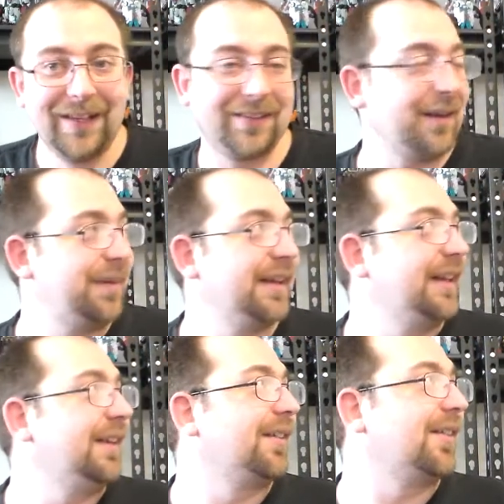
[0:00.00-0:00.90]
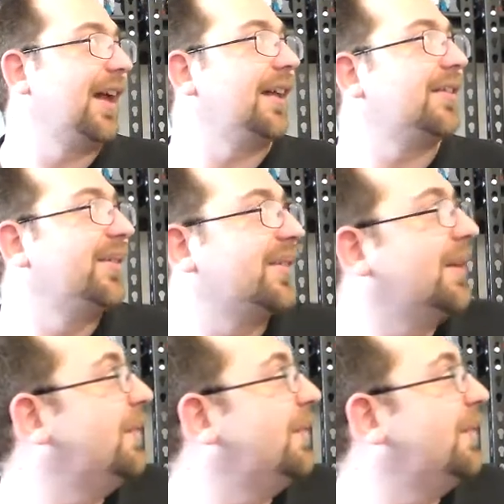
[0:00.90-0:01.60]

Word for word: it's going to be leader class, so it's